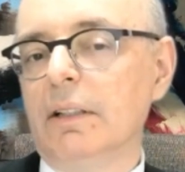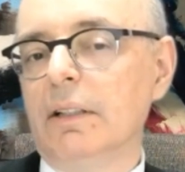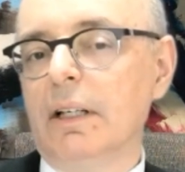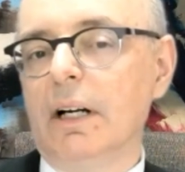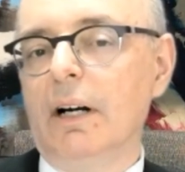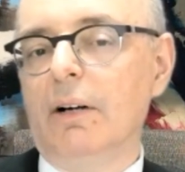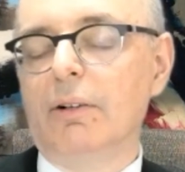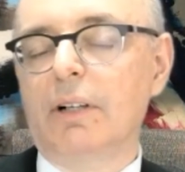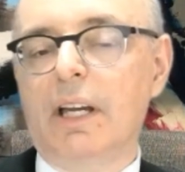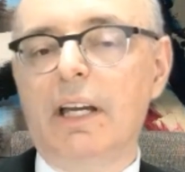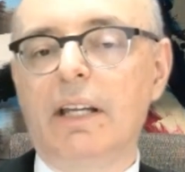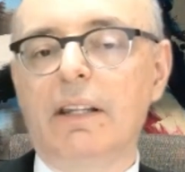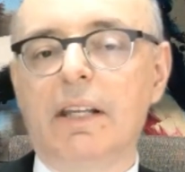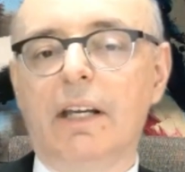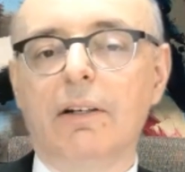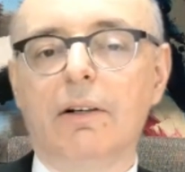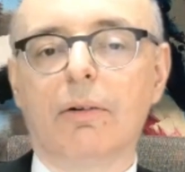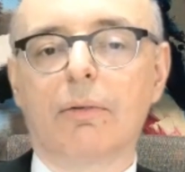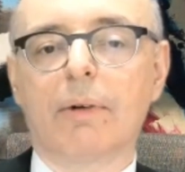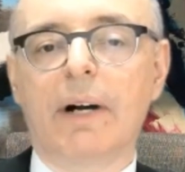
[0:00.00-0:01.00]
okay, then
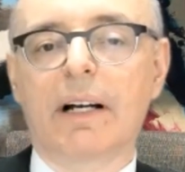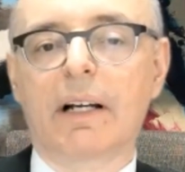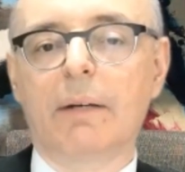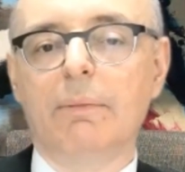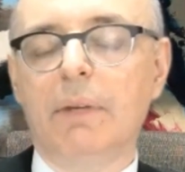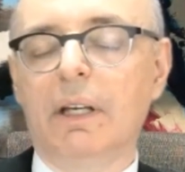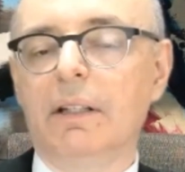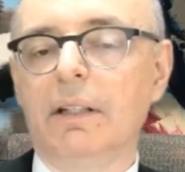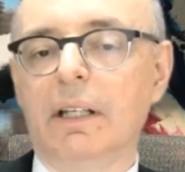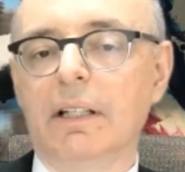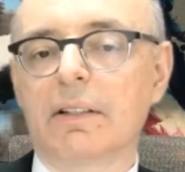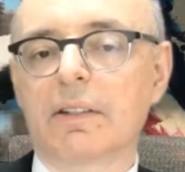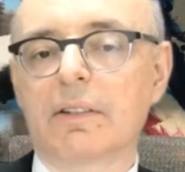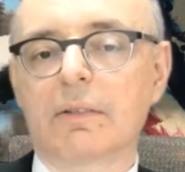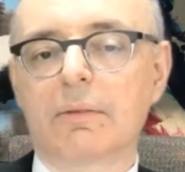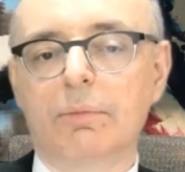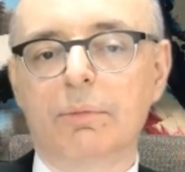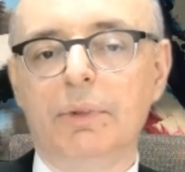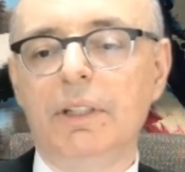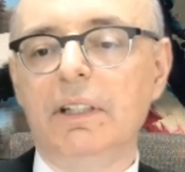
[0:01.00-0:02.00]
I'll recommend
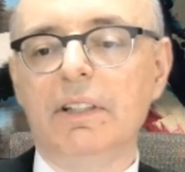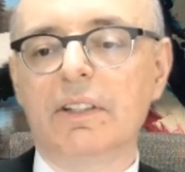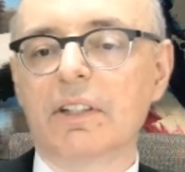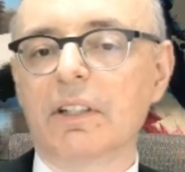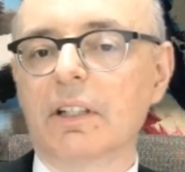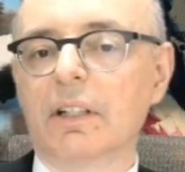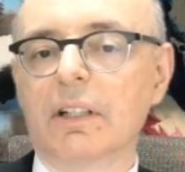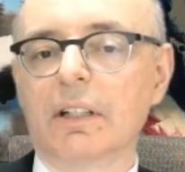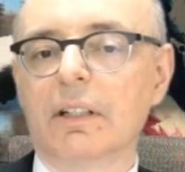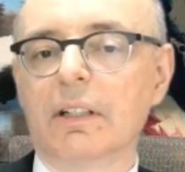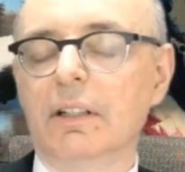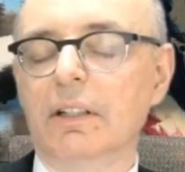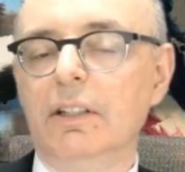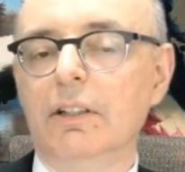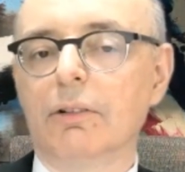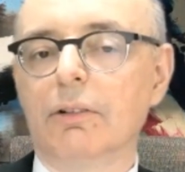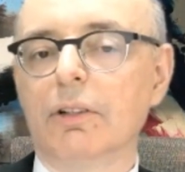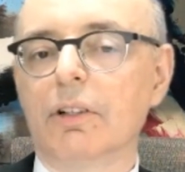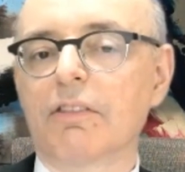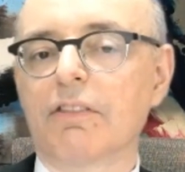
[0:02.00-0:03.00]
we need to,
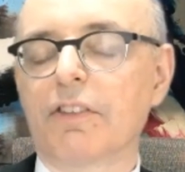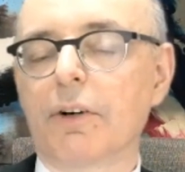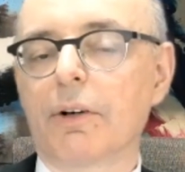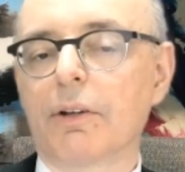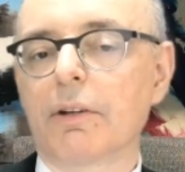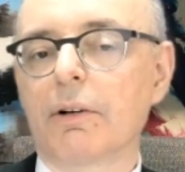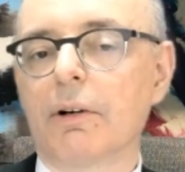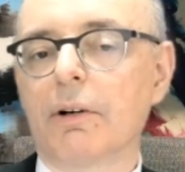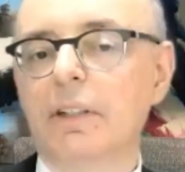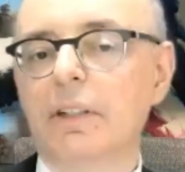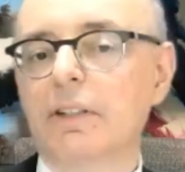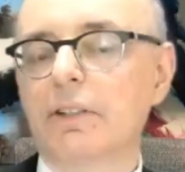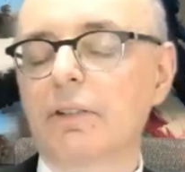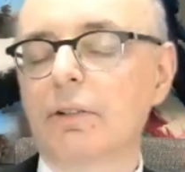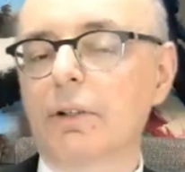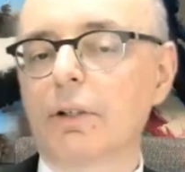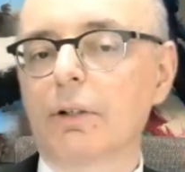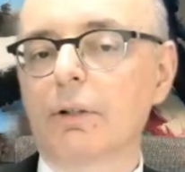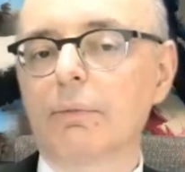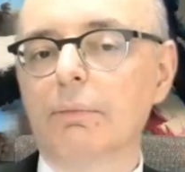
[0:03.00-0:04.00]
look further on this,
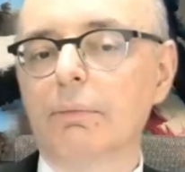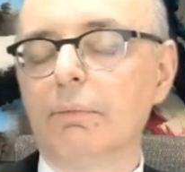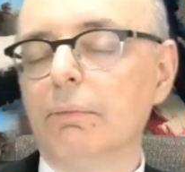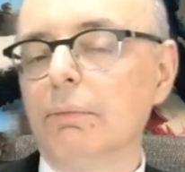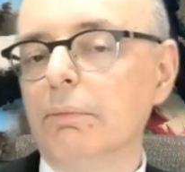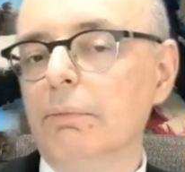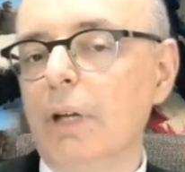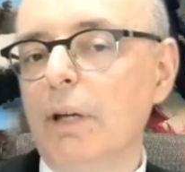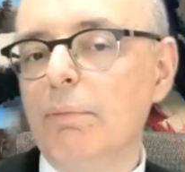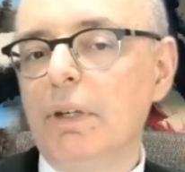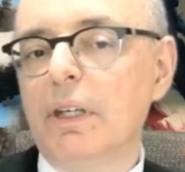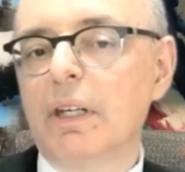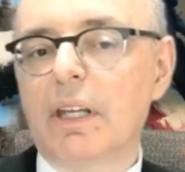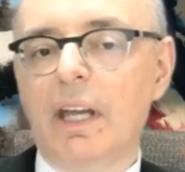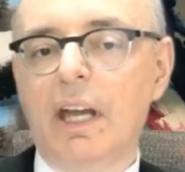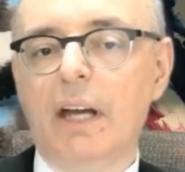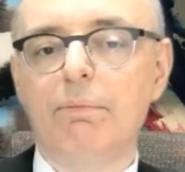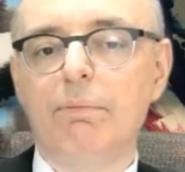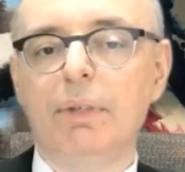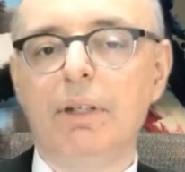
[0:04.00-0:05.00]
or maybe it
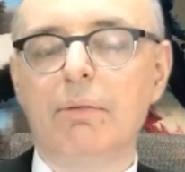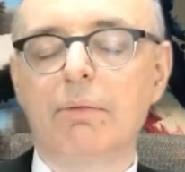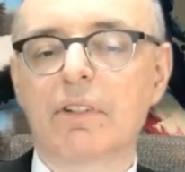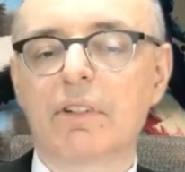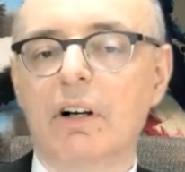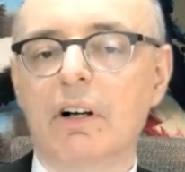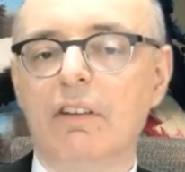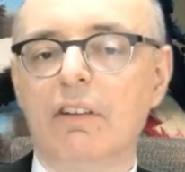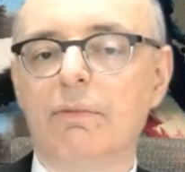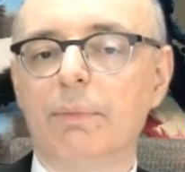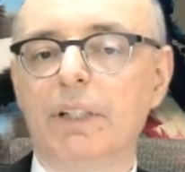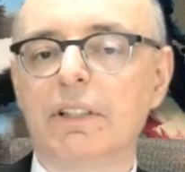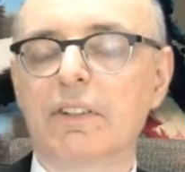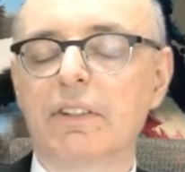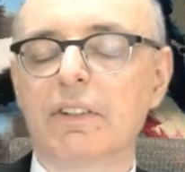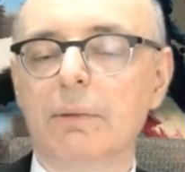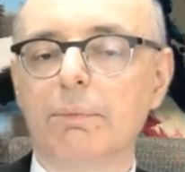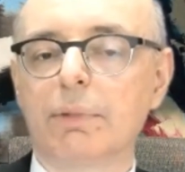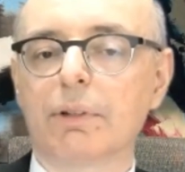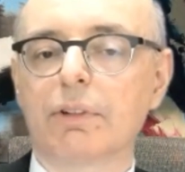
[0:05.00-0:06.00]
can be resolved much
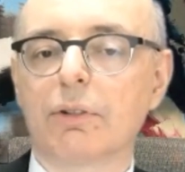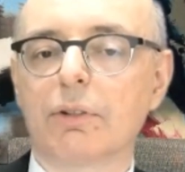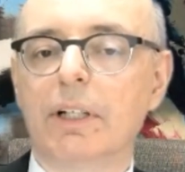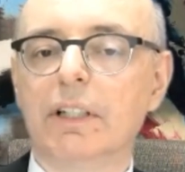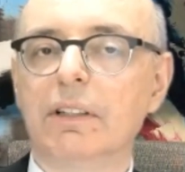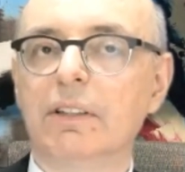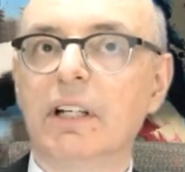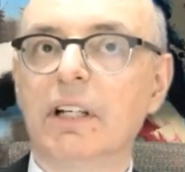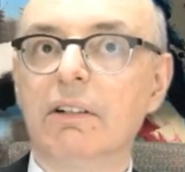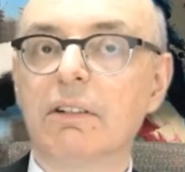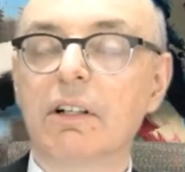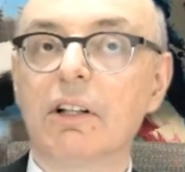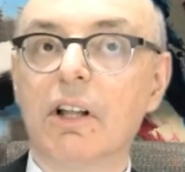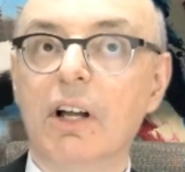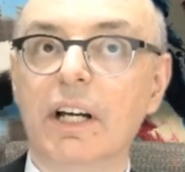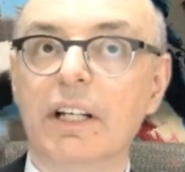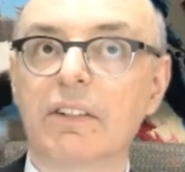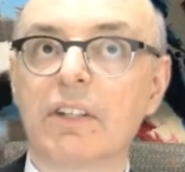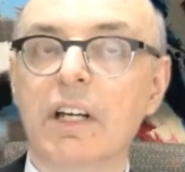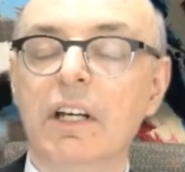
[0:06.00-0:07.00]
simpler. So I tell
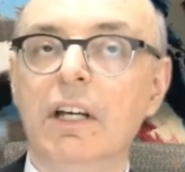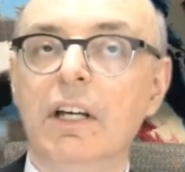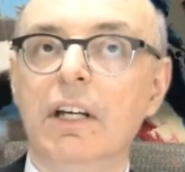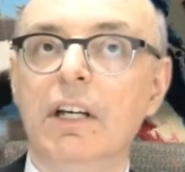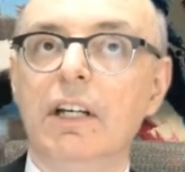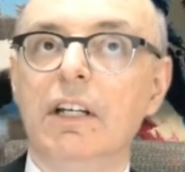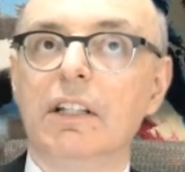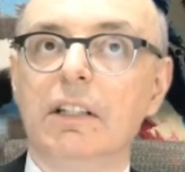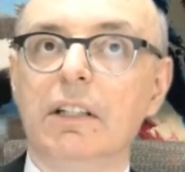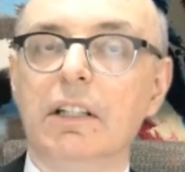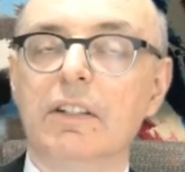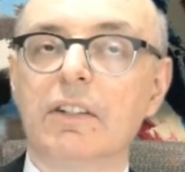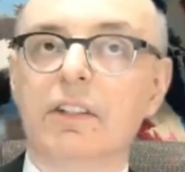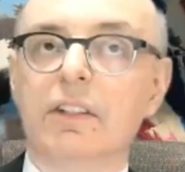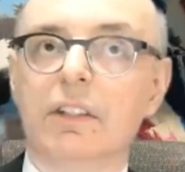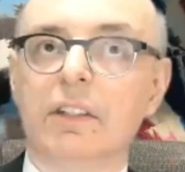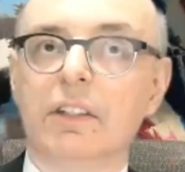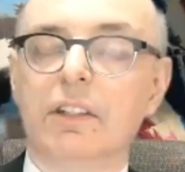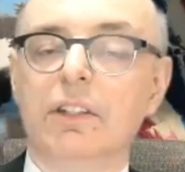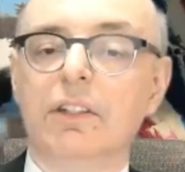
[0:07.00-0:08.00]
clients,
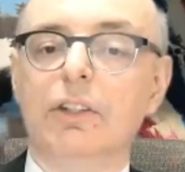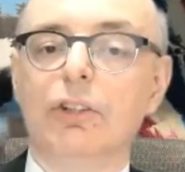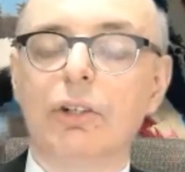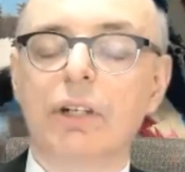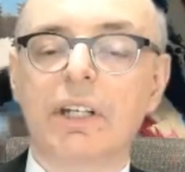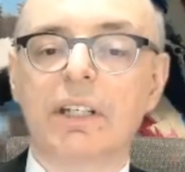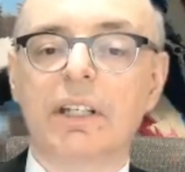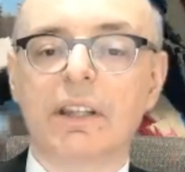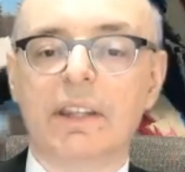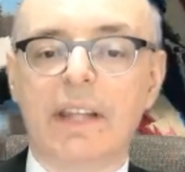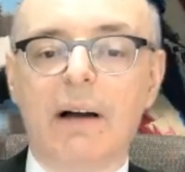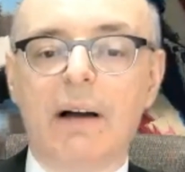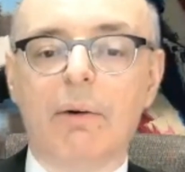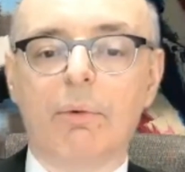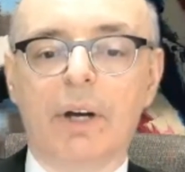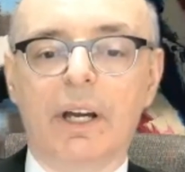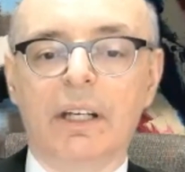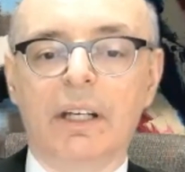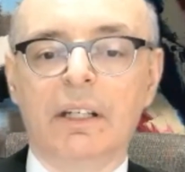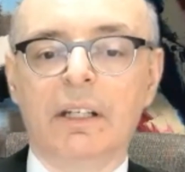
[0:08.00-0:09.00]
listen, look at it that
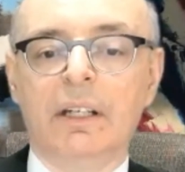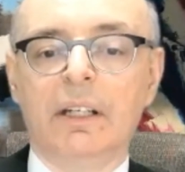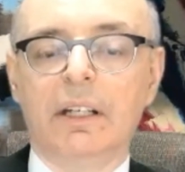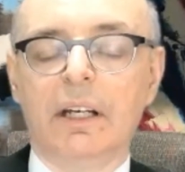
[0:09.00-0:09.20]
way.